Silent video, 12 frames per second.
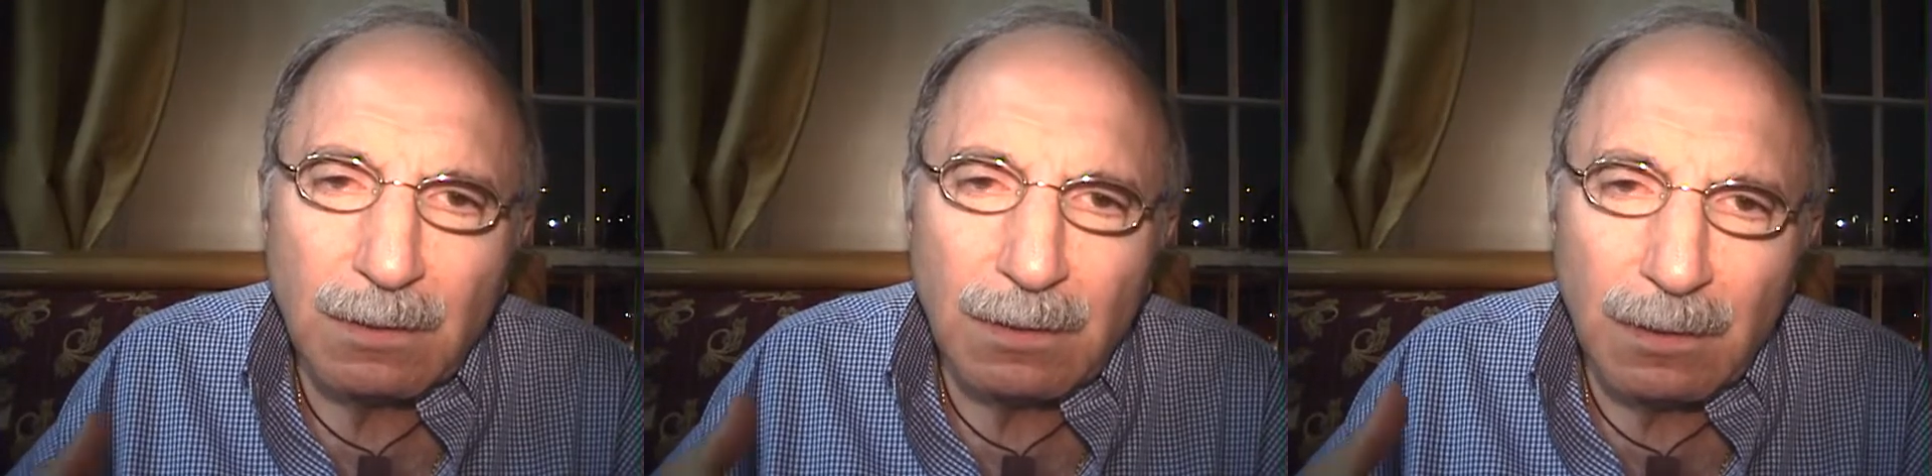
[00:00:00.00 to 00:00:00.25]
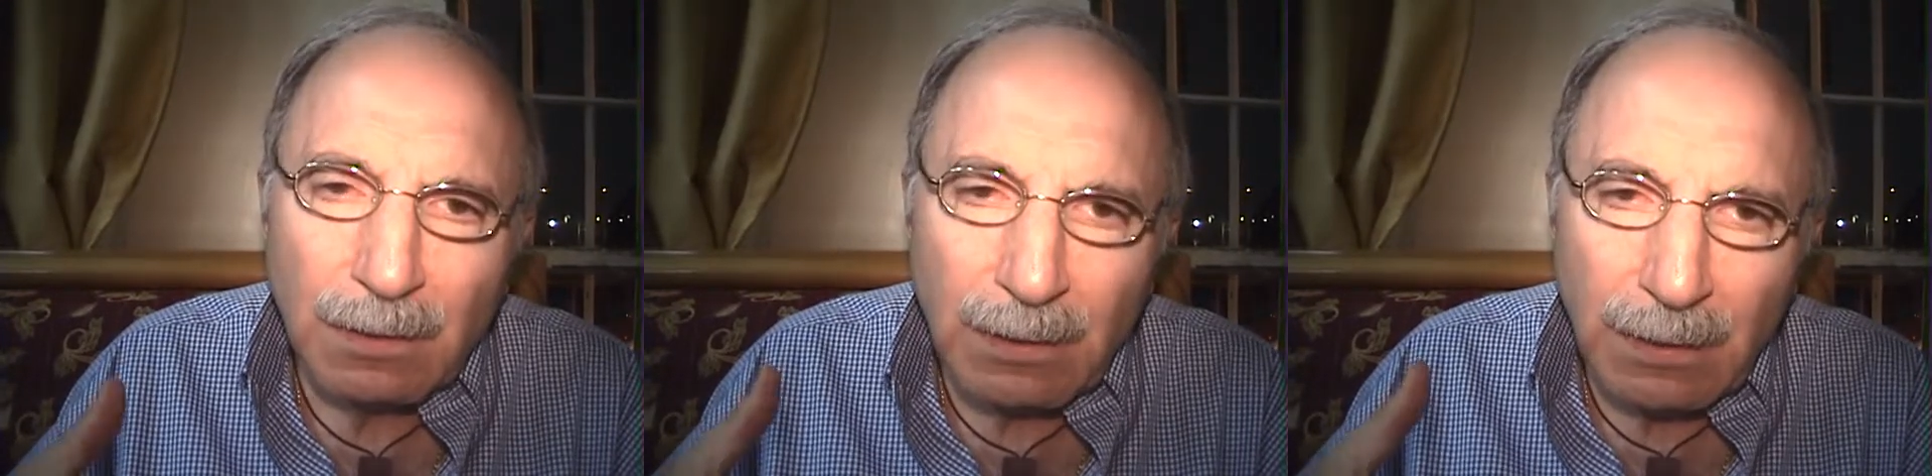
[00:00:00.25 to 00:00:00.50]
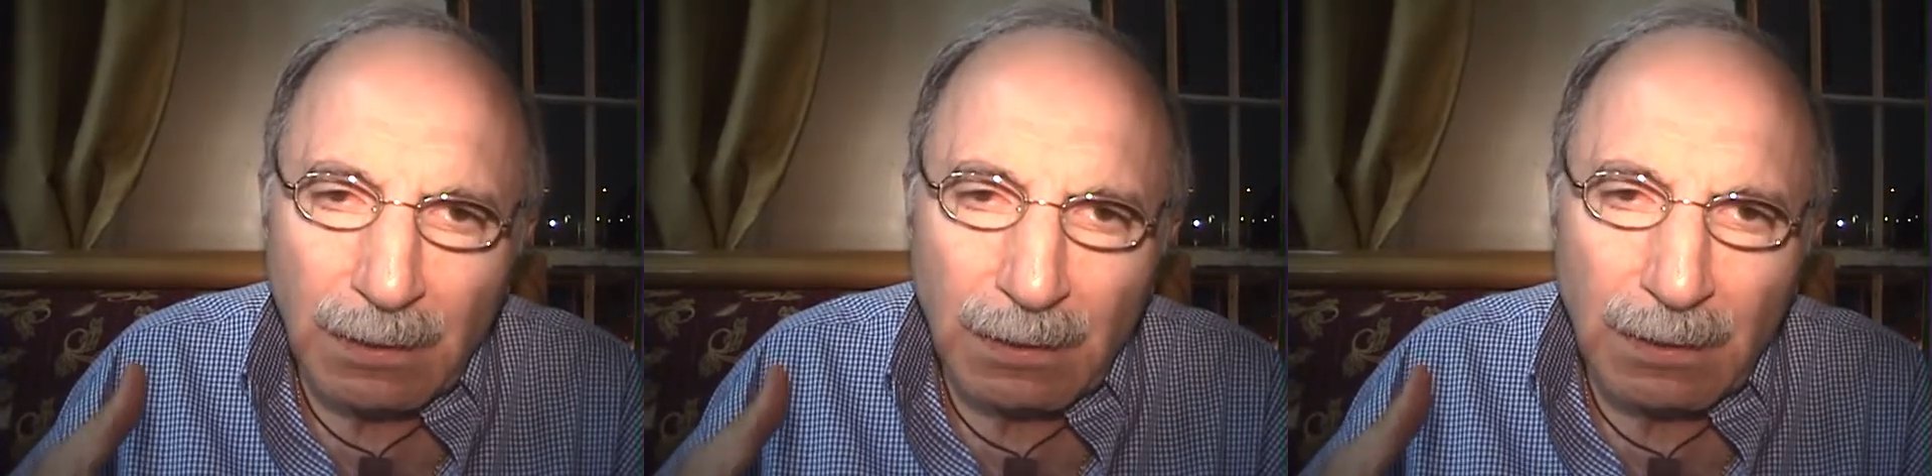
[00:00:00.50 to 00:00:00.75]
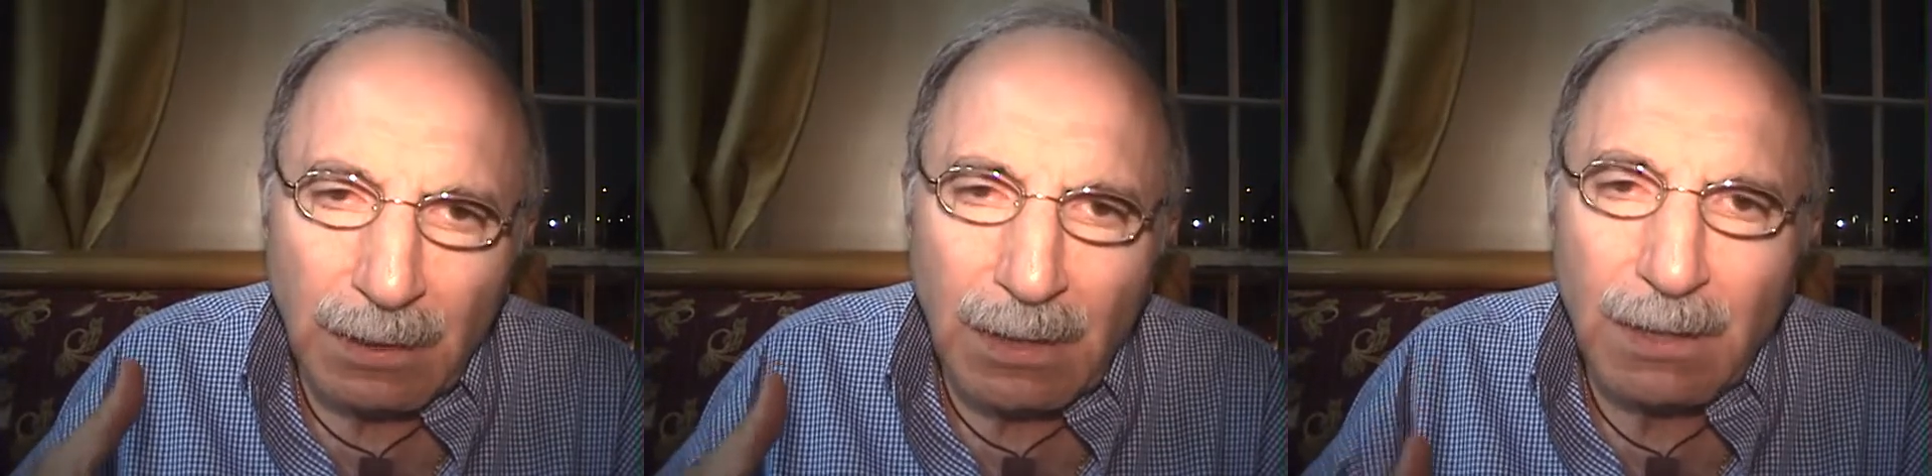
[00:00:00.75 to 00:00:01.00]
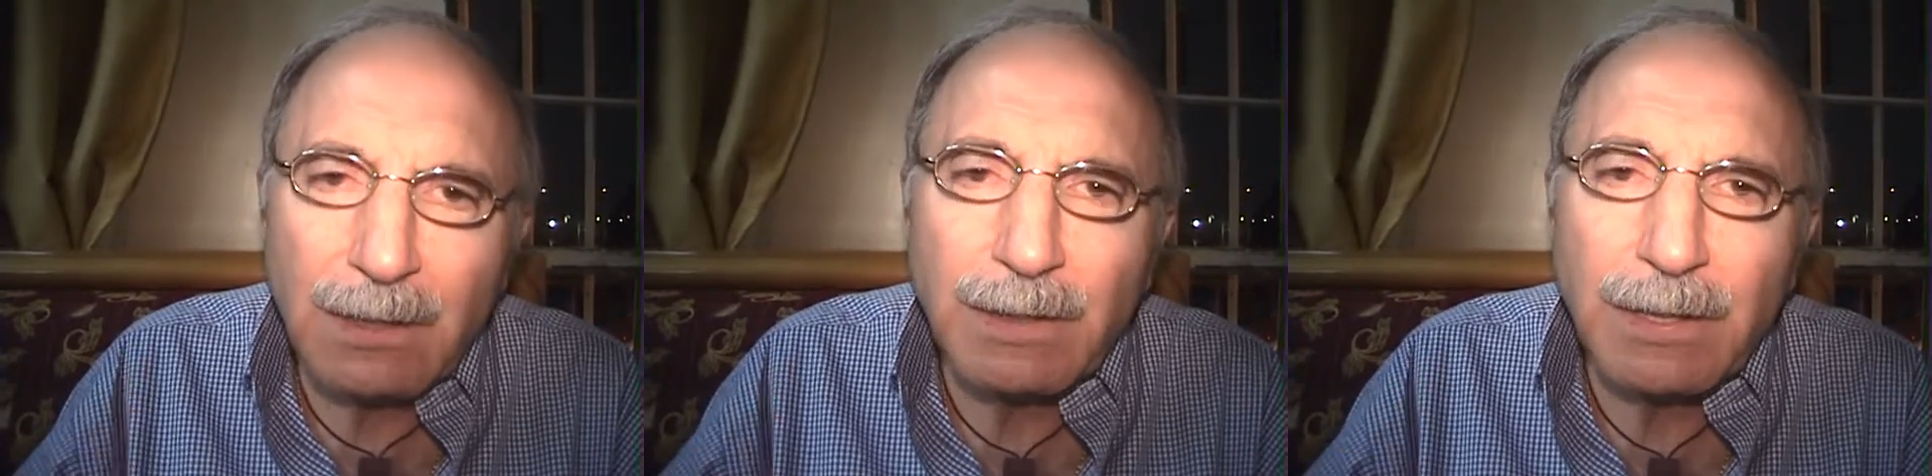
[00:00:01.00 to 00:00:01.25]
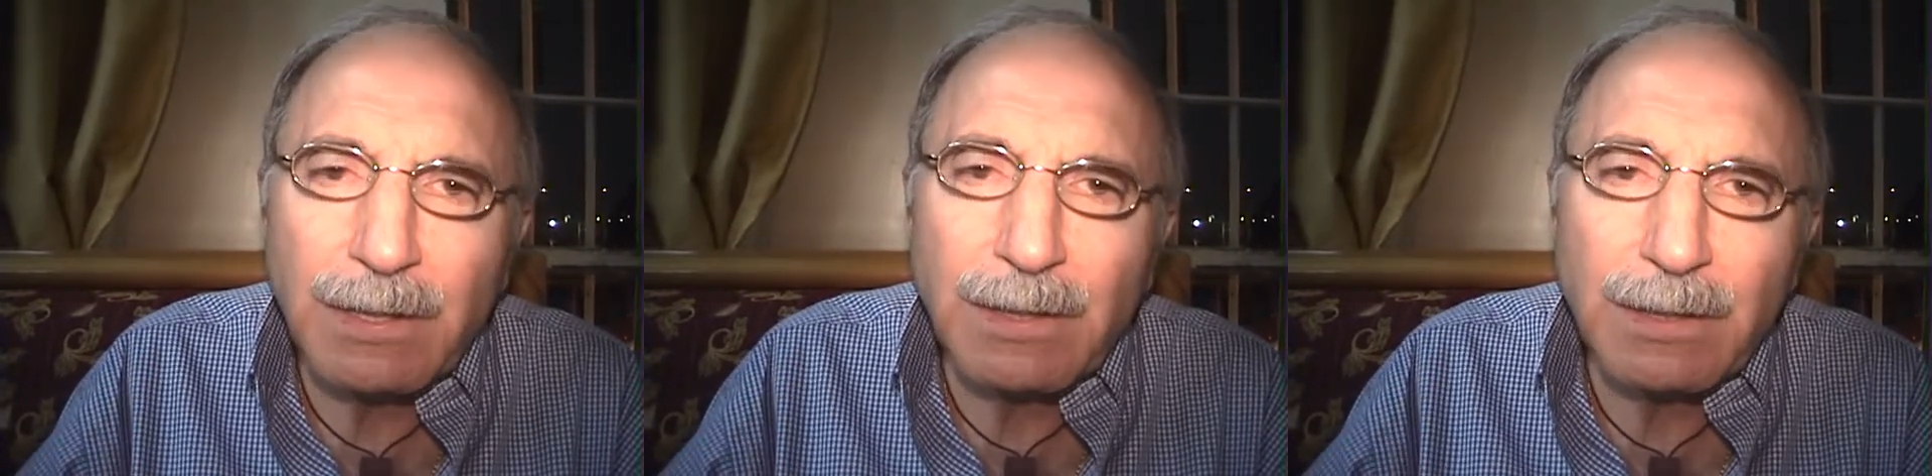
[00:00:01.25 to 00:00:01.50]
in the heart
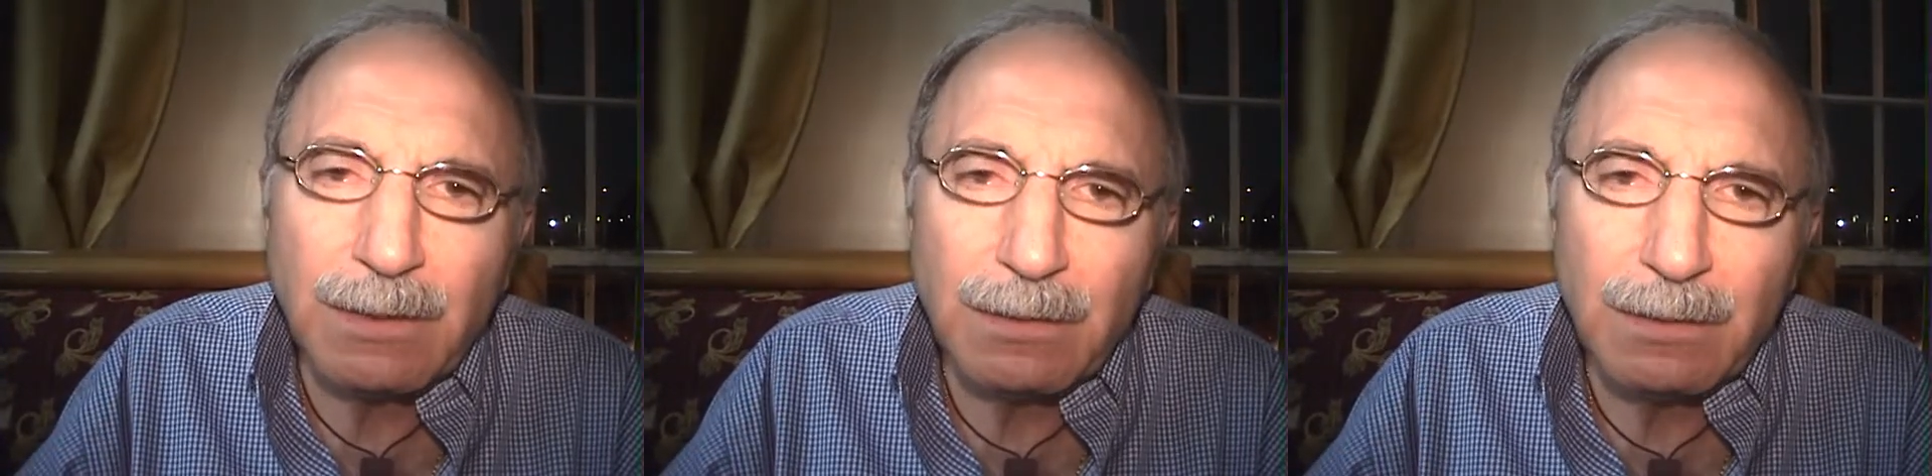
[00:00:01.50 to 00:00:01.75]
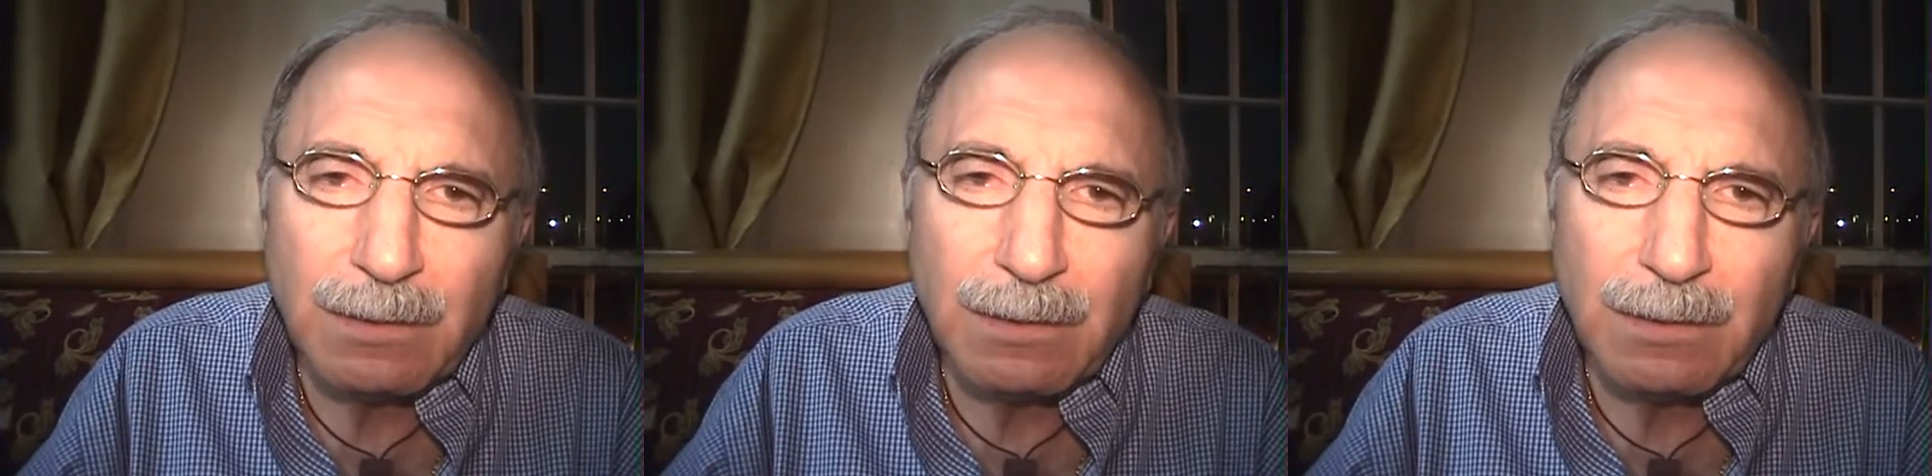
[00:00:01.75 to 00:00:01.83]
area,